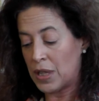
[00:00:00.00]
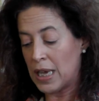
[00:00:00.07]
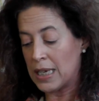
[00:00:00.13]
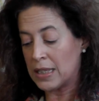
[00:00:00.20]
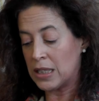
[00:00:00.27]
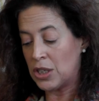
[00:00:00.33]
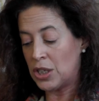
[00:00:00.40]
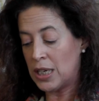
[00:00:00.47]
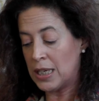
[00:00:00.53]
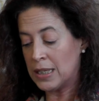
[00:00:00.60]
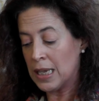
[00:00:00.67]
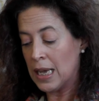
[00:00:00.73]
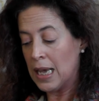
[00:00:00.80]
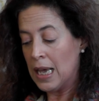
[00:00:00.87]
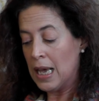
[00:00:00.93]
the
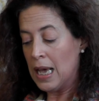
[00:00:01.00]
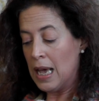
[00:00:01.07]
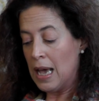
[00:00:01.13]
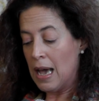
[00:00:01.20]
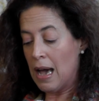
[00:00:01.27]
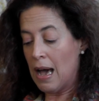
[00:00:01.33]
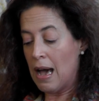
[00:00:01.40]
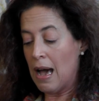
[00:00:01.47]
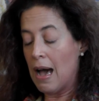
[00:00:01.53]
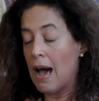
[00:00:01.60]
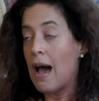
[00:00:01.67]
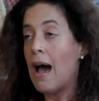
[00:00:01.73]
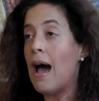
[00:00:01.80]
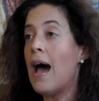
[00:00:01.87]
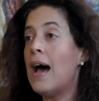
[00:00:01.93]
SDGs,
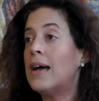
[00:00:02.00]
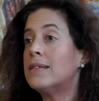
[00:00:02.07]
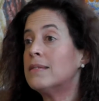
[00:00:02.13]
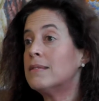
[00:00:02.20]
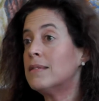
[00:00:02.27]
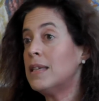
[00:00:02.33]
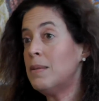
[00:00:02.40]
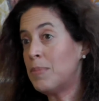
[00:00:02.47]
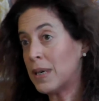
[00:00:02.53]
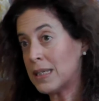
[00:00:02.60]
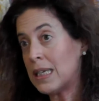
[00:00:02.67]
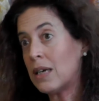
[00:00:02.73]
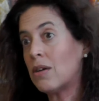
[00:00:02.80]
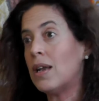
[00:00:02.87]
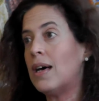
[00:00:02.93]
and in
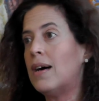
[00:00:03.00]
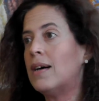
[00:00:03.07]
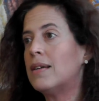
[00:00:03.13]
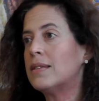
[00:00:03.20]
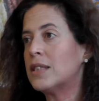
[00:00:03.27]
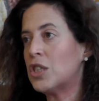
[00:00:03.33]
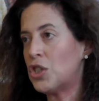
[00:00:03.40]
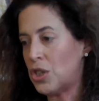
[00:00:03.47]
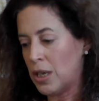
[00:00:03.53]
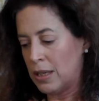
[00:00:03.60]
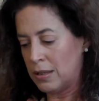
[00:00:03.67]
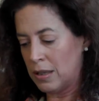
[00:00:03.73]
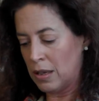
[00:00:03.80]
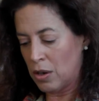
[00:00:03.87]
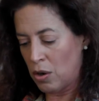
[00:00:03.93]
particular the
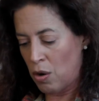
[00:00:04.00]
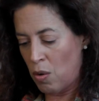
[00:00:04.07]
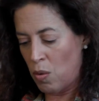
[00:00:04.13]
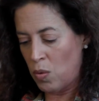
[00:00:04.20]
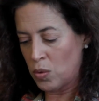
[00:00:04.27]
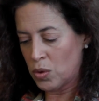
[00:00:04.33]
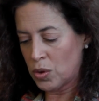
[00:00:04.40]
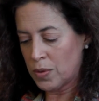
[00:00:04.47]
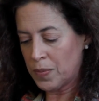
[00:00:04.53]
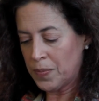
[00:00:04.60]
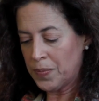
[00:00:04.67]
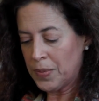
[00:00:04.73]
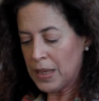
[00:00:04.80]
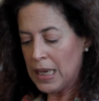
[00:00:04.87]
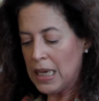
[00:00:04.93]
gender goals.
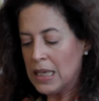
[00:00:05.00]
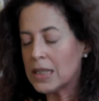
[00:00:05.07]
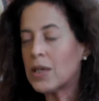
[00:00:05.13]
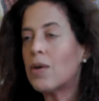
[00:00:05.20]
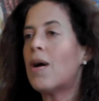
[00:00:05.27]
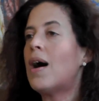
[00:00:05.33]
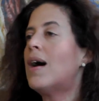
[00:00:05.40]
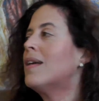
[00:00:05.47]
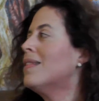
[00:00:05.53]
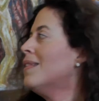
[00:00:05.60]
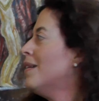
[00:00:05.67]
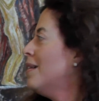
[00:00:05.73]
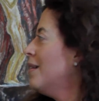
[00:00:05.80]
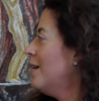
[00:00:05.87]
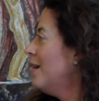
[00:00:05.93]
So
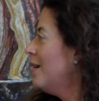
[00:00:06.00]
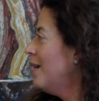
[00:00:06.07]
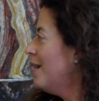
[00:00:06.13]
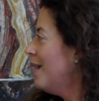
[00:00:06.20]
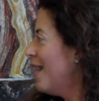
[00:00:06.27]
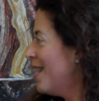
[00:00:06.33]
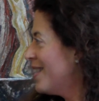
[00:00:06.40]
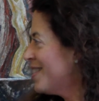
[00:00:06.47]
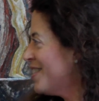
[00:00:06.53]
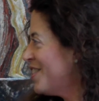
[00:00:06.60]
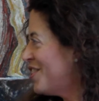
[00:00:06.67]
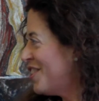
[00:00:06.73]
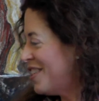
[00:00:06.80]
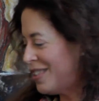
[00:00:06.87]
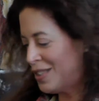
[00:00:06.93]
are the
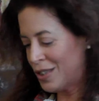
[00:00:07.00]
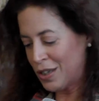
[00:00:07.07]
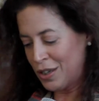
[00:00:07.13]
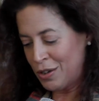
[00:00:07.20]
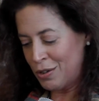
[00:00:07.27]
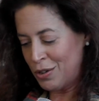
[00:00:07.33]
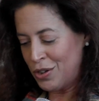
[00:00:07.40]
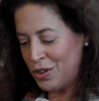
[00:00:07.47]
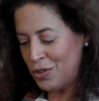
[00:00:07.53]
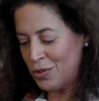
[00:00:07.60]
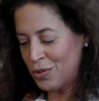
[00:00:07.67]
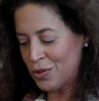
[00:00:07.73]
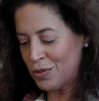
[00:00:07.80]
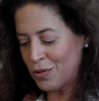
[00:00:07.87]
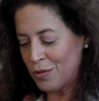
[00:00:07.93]
SDGs good
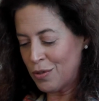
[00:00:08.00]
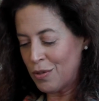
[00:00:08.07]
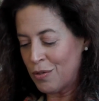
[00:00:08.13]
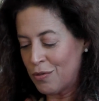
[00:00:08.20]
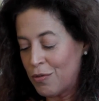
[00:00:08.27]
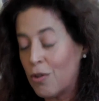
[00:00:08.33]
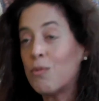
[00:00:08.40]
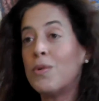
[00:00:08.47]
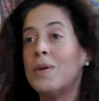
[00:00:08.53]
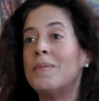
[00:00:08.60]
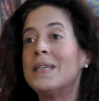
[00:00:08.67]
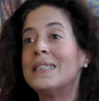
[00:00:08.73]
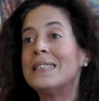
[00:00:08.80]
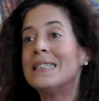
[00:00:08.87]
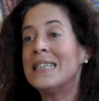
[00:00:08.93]
news for
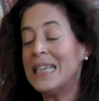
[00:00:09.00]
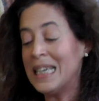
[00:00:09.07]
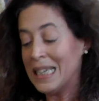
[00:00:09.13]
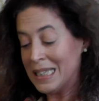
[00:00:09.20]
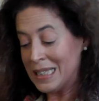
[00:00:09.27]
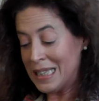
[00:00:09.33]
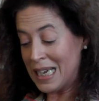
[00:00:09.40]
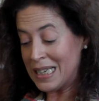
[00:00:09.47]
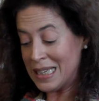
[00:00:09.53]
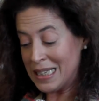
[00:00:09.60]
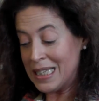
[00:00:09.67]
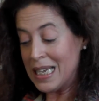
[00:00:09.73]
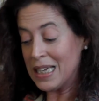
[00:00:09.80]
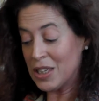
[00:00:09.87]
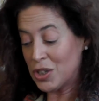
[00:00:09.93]
women? That
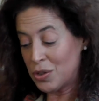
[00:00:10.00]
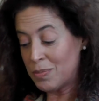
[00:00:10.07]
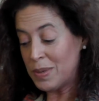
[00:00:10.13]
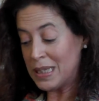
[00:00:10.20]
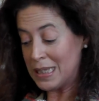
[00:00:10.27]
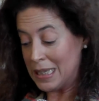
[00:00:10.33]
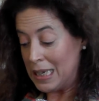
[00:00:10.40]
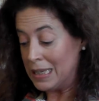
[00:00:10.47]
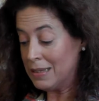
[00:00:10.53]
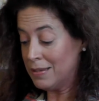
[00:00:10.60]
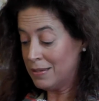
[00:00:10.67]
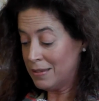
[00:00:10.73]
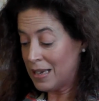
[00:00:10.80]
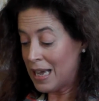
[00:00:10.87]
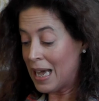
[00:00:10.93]
is yet to be
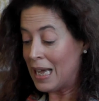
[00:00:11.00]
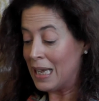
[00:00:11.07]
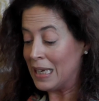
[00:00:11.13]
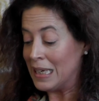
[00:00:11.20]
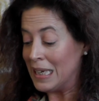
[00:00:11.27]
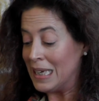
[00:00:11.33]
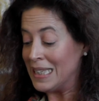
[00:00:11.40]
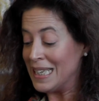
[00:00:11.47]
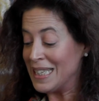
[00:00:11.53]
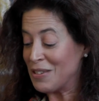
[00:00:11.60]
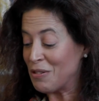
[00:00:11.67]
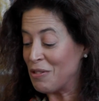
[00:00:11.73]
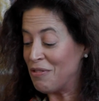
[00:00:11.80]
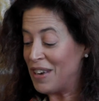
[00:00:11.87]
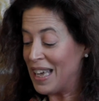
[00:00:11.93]
seen, and it is
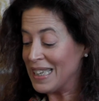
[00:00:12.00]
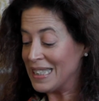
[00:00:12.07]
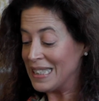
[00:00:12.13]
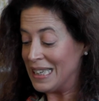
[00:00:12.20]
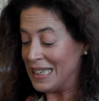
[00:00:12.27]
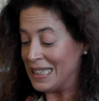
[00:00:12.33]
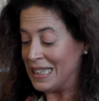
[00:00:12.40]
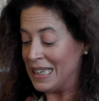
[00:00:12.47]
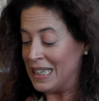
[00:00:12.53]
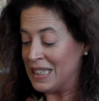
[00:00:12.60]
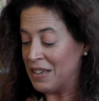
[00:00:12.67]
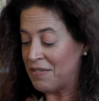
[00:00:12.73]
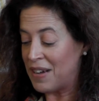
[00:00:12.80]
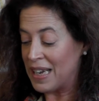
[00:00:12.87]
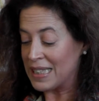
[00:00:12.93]
reflected
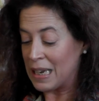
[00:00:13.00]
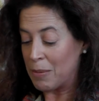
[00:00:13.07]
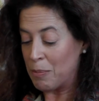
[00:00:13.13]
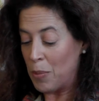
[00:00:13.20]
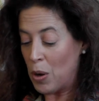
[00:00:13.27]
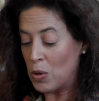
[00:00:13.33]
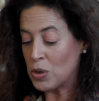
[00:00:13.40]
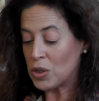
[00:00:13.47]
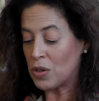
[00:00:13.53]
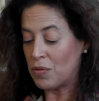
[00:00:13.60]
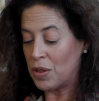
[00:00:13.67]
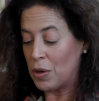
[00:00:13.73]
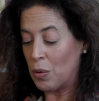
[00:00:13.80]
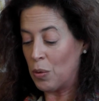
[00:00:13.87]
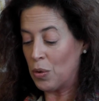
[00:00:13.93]
in the fact that most
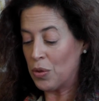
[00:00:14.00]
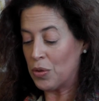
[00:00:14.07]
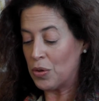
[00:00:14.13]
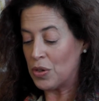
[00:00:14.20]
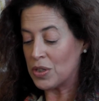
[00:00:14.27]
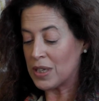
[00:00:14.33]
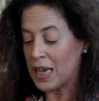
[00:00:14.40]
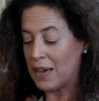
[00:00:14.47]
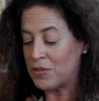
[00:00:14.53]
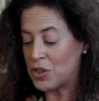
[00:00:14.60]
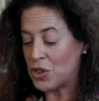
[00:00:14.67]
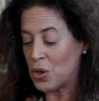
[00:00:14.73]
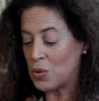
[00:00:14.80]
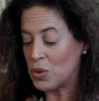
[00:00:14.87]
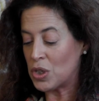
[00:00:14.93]
of the authors
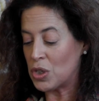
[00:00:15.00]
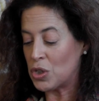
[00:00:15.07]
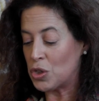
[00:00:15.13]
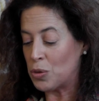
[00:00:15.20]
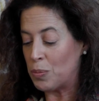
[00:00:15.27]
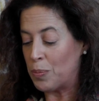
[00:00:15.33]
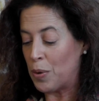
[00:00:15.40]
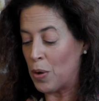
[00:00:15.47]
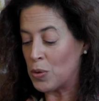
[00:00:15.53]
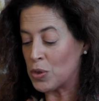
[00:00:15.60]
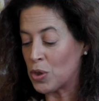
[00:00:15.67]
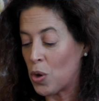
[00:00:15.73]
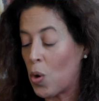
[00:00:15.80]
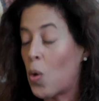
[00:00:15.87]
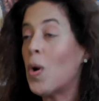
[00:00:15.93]
have chosen to
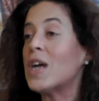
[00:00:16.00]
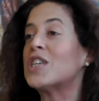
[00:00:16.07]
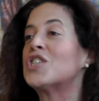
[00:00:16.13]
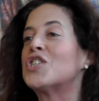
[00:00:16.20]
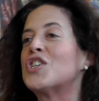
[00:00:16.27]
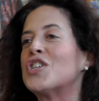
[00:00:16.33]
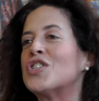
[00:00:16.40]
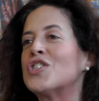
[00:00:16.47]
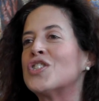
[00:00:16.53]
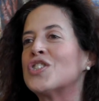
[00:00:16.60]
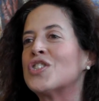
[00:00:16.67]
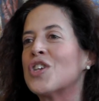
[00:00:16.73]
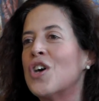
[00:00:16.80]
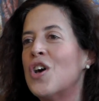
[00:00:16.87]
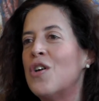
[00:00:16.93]
pose
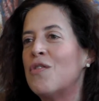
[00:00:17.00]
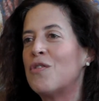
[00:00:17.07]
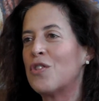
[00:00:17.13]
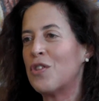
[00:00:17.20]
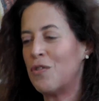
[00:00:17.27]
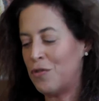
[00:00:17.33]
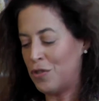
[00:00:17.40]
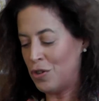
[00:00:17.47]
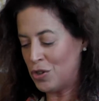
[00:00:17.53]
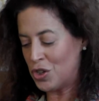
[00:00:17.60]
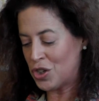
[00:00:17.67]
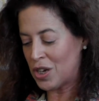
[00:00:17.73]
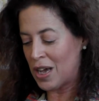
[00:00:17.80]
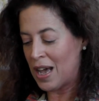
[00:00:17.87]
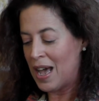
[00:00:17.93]
questions for the
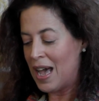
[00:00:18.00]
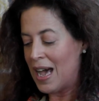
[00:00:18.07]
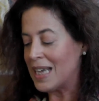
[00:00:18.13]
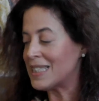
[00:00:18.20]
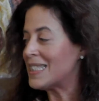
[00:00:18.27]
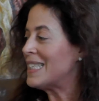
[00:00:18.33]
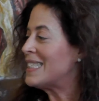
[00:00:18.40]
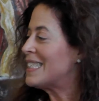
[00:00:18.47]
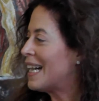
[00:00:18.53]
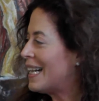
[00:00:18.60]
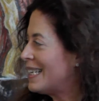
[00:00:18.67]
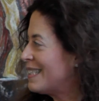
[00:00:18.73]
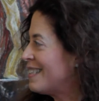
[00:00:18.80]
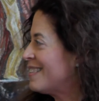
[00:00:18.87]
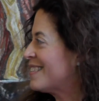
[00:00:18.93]
future as the
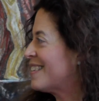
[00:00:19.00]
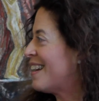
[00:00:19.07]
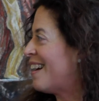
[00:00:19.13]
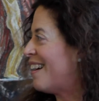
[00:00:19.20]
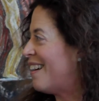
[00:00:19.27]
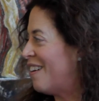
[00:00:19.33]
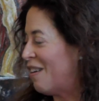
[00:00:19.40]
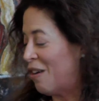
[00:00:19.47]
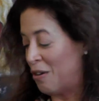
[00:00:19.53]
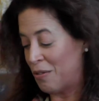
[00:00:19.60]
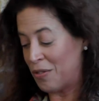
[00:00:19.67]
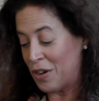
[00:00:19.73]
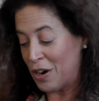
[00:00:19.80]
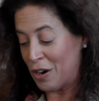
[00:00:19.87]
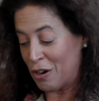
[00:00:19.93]
titles
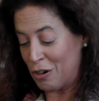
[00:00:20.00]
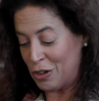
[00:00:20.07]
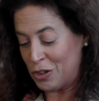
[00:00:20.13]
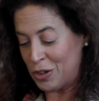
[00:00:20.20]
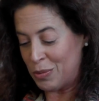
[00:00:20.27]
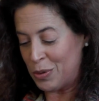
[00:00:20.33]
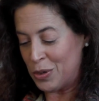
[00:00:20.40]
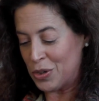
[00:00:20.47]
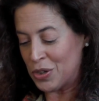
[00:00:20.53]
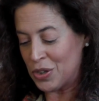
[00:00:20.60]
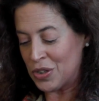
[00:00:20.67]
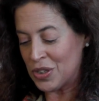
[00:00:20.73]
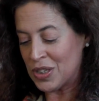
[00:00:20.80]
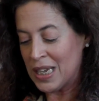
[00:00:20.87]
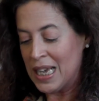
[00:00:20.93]
of their
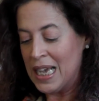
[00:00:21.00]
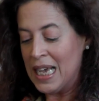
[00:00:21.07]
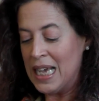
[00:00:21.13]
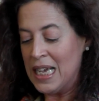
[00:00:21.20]
contributions.